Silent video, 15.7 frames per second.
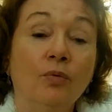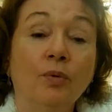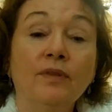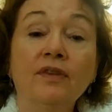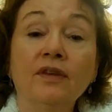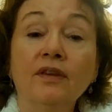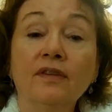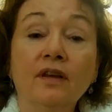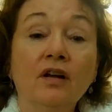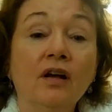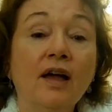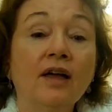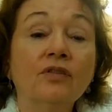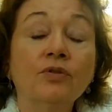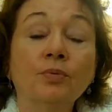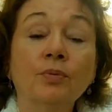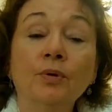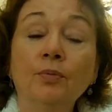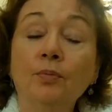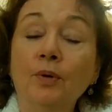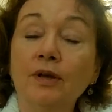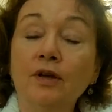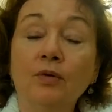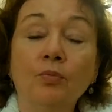Within the classroom,
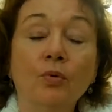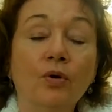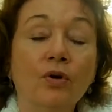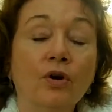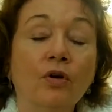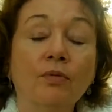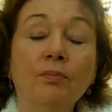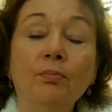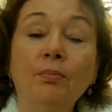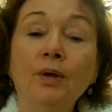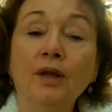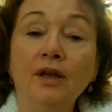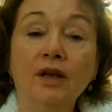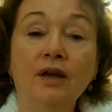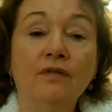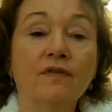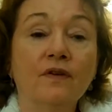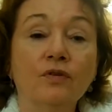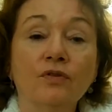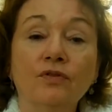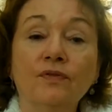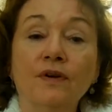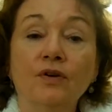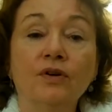we can work on many of
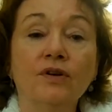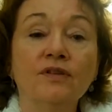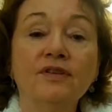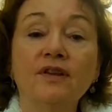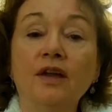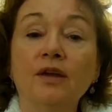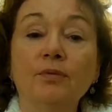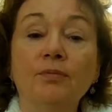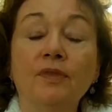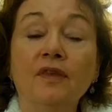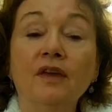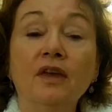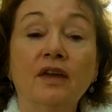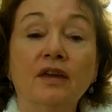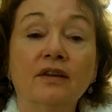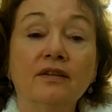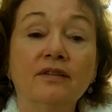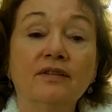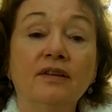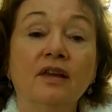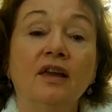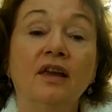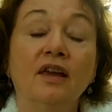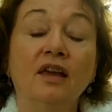those very same things,
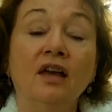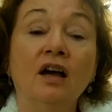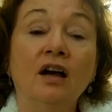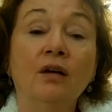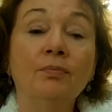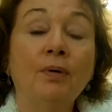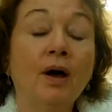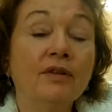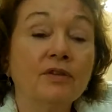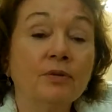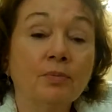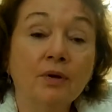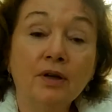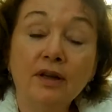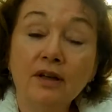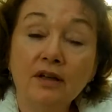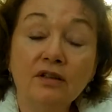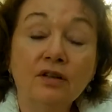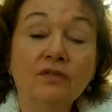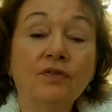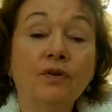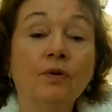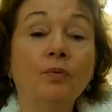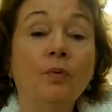possibly in a
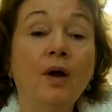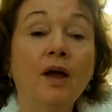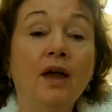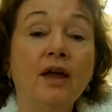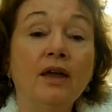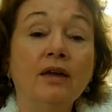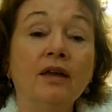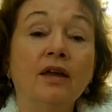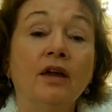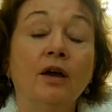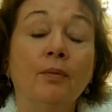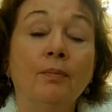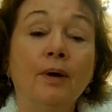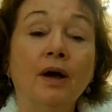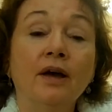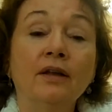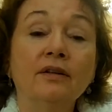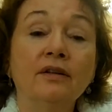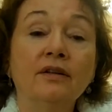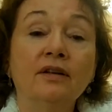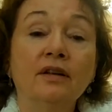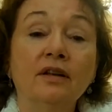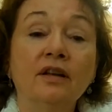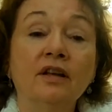different way, but
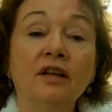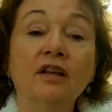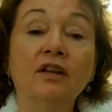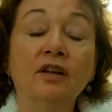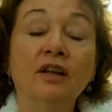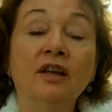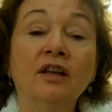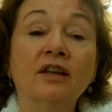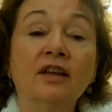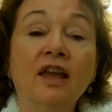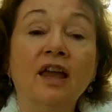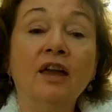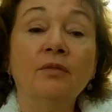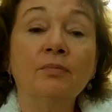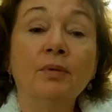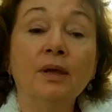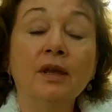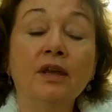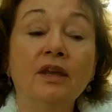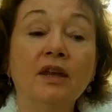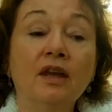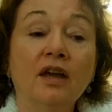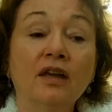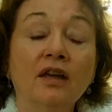it can
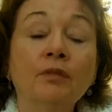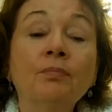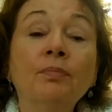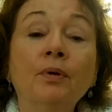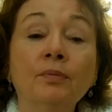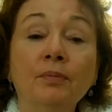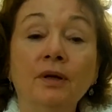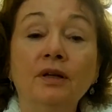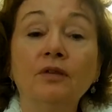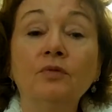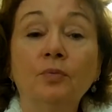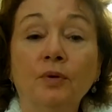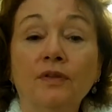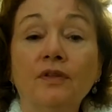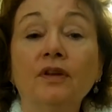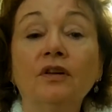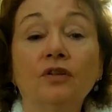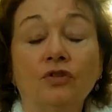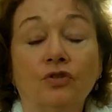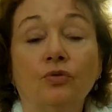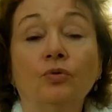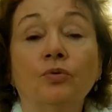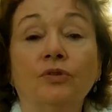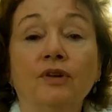be implemented within a
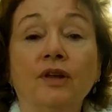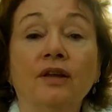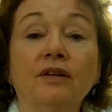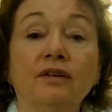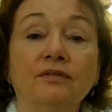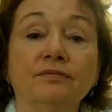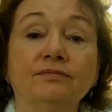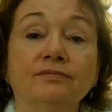school setting.